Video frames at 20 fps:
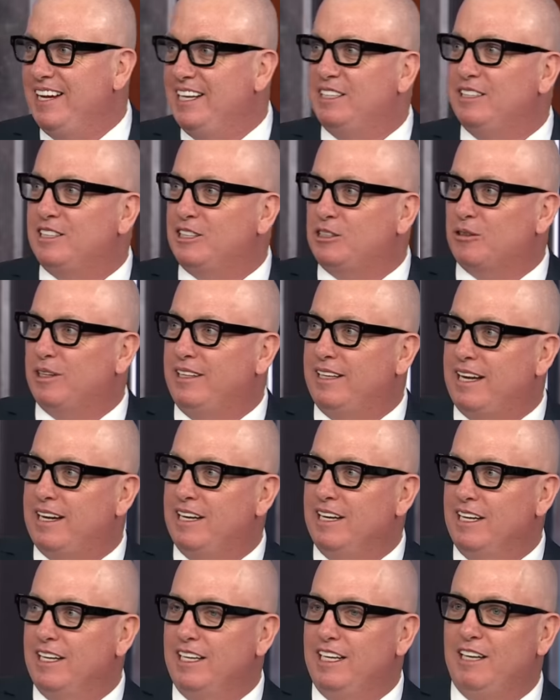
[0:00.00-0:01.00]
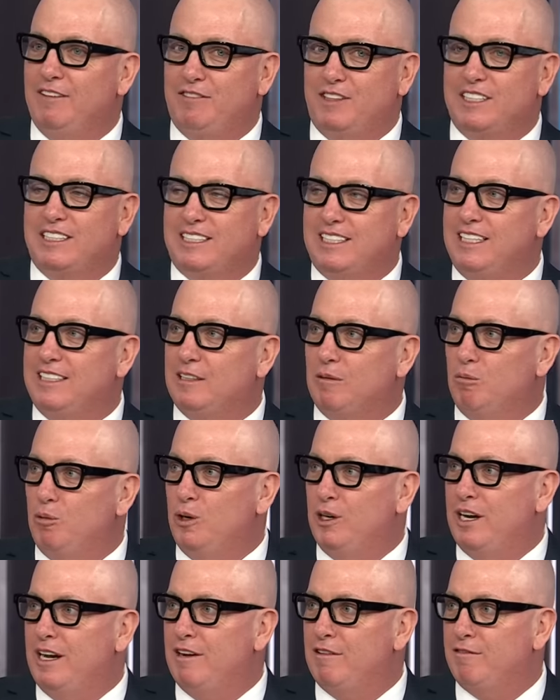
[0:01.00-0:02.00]
industry that if this season
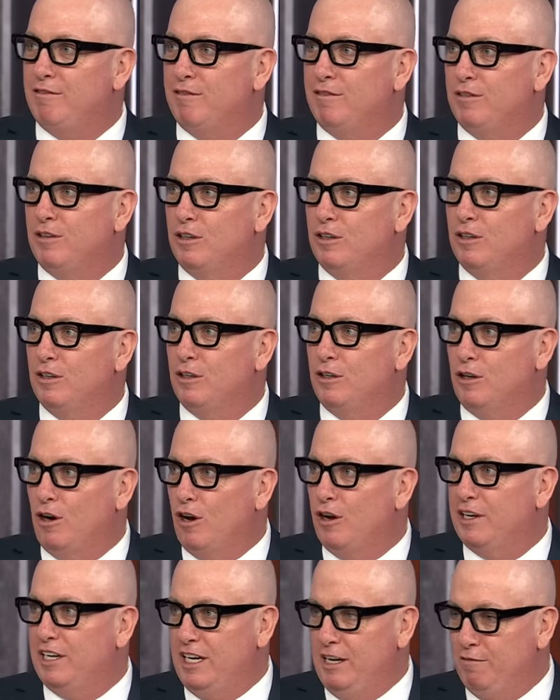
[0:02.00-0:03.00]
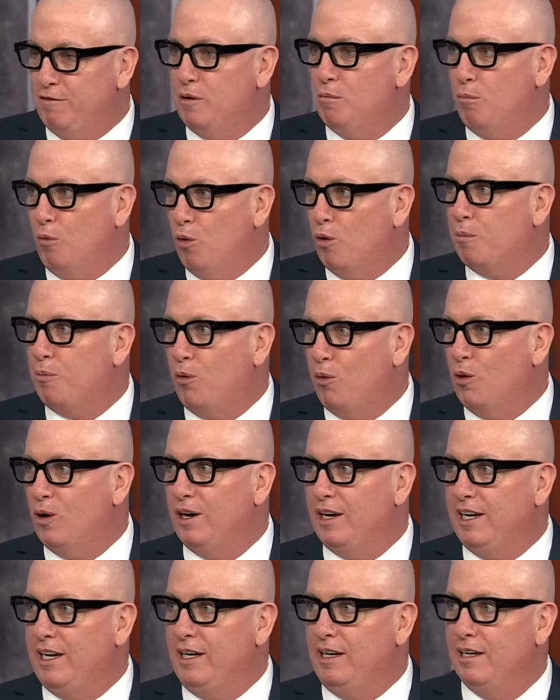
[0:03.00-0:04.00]
would have gone even more
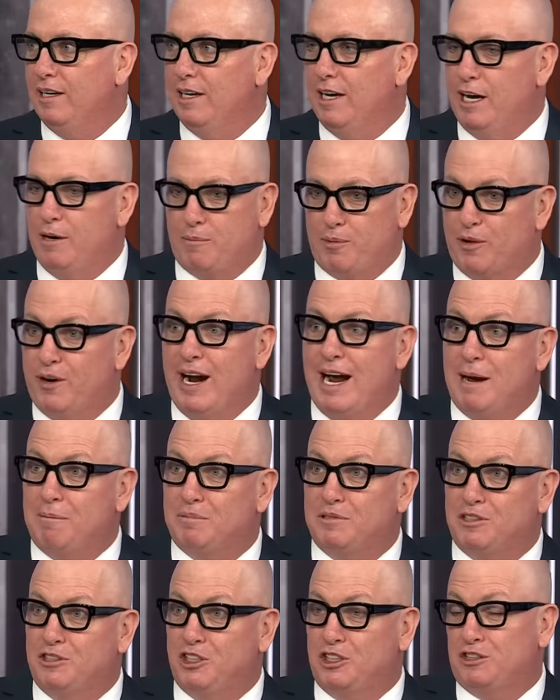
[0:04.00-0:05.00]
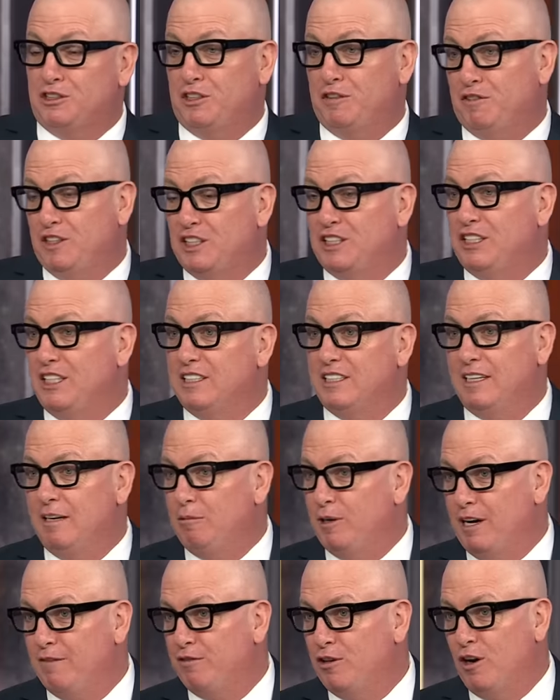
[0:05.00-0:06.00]
poorly, and perhaps just if this season
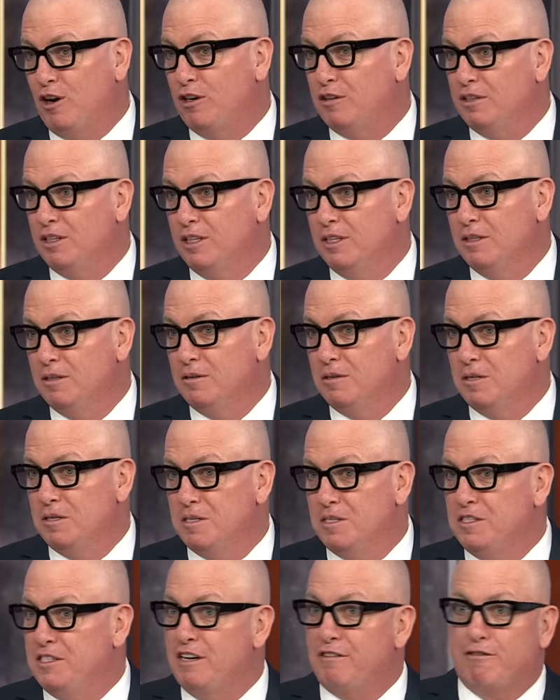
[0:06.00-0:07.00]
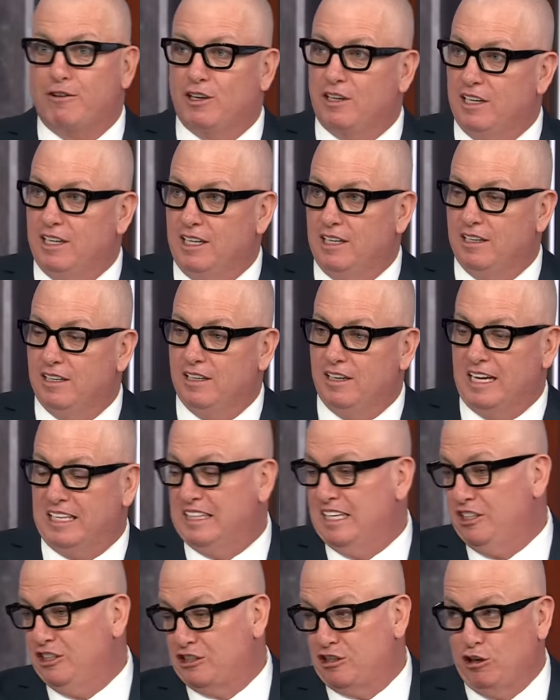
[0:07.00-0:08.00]
would have gone uh, differently, like
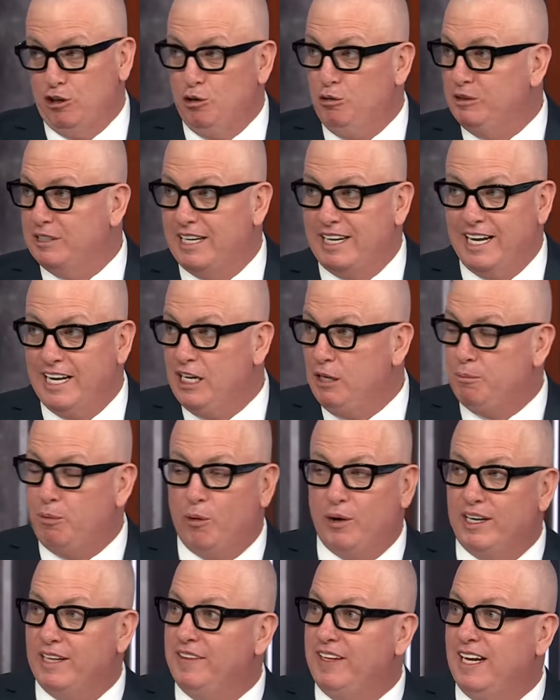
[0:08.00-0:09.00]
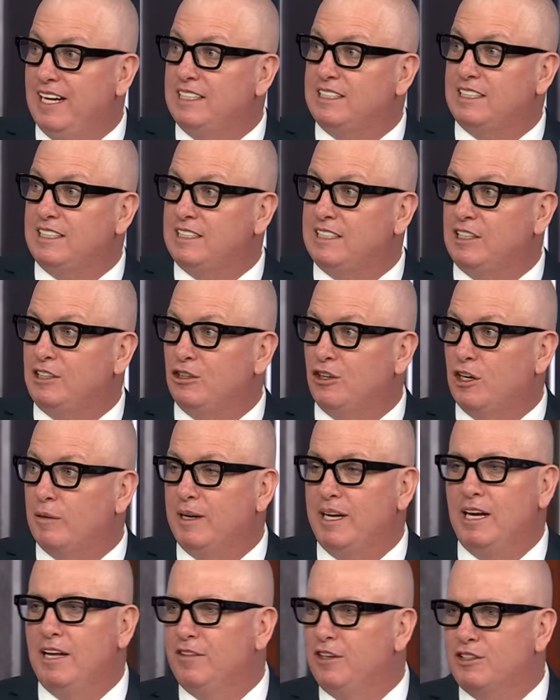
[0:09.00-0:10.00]
they just lose at any point in the ACC
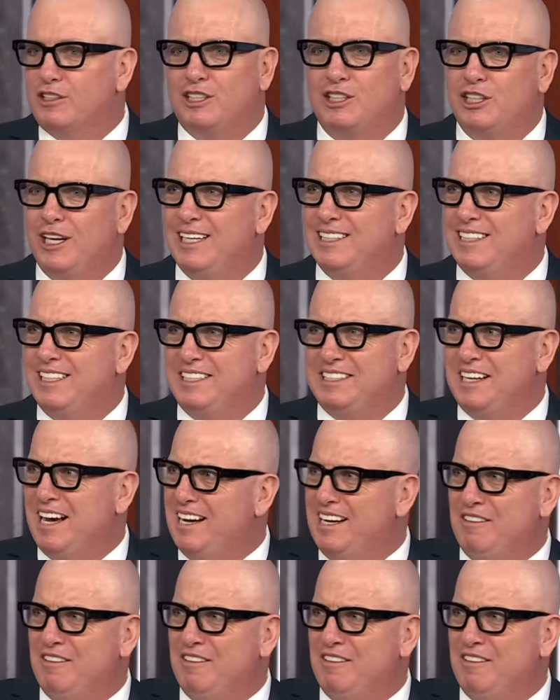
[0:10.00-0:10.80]
tournament, there's a chance he's not